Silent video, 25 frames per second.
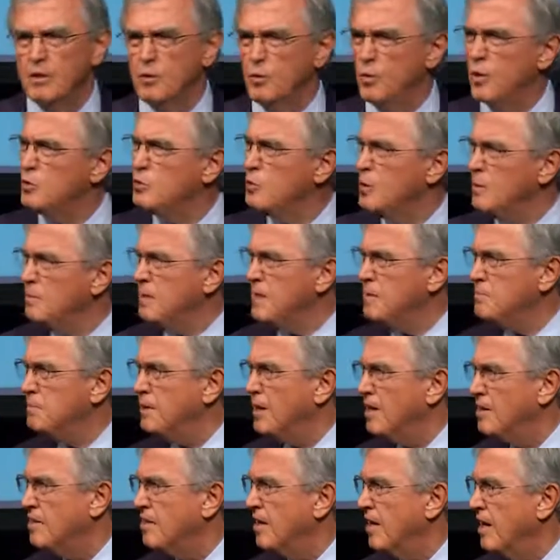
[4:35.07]
What do we mean
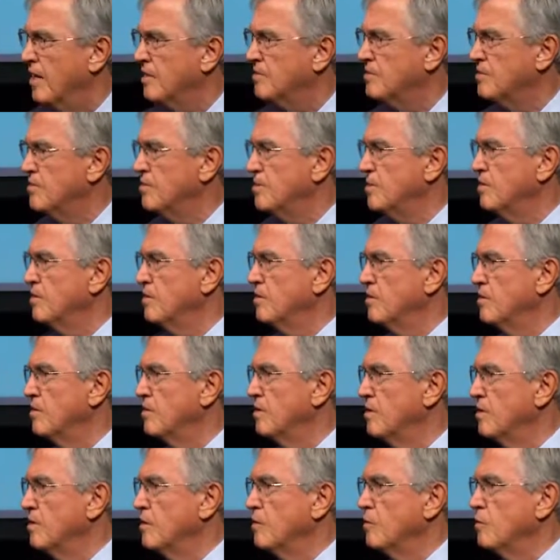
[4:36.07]
by that?
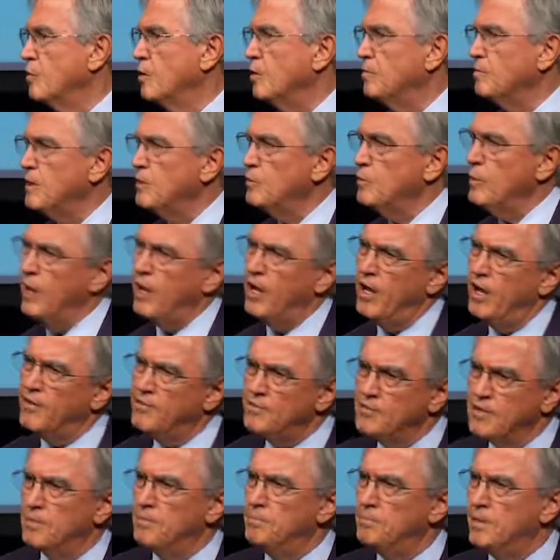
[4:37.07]
We mean we
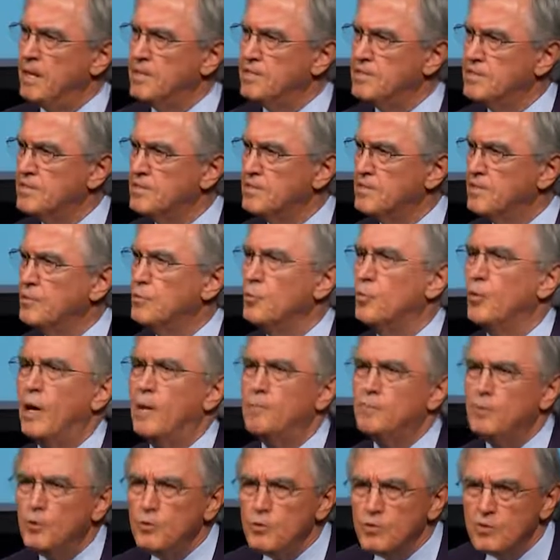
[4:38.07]
have the best
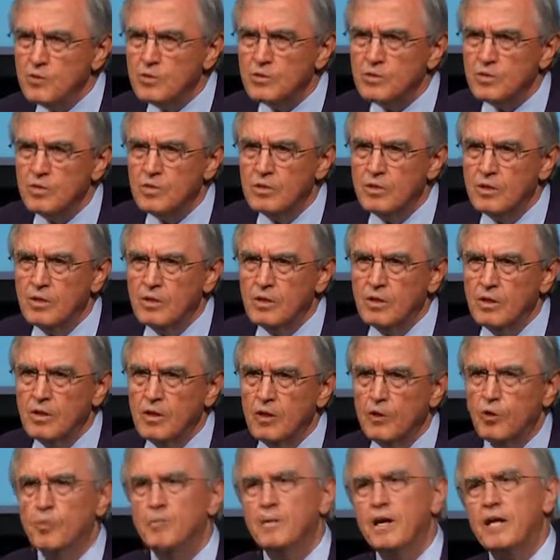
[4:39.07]
weapons.
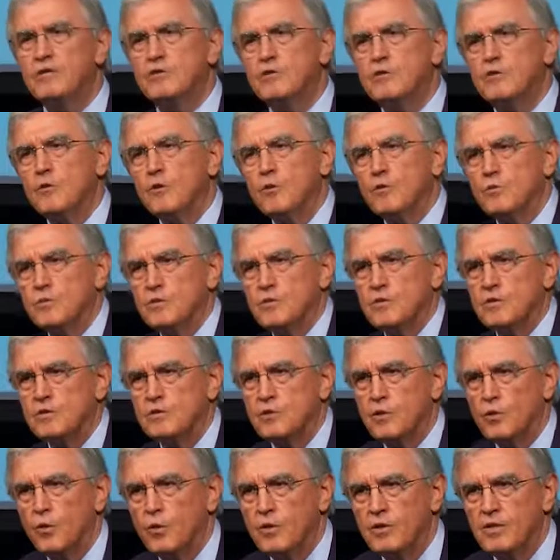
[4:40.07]
Who makes those?
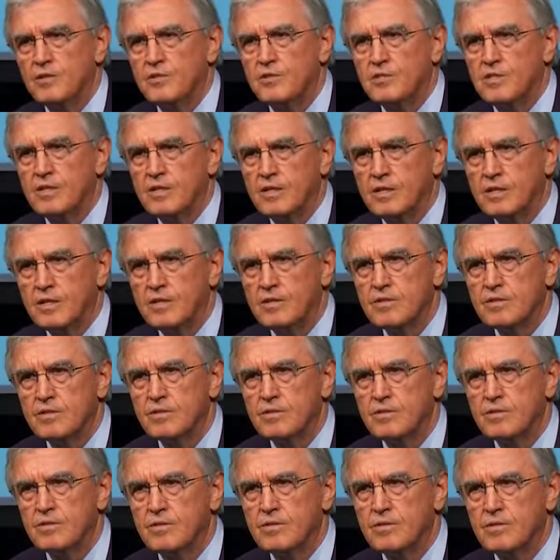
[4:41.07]
It's all
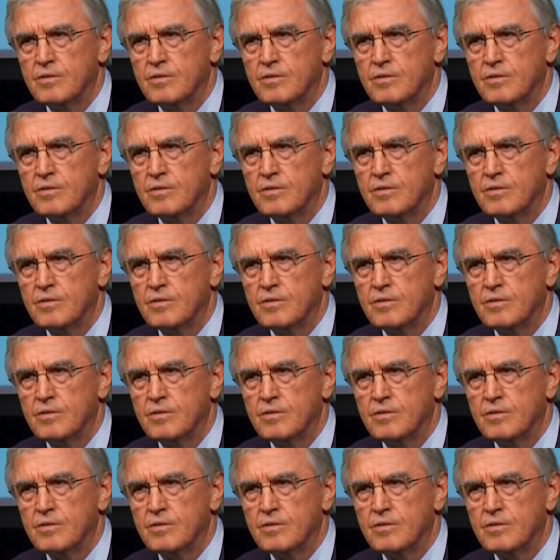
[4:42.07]
engineers.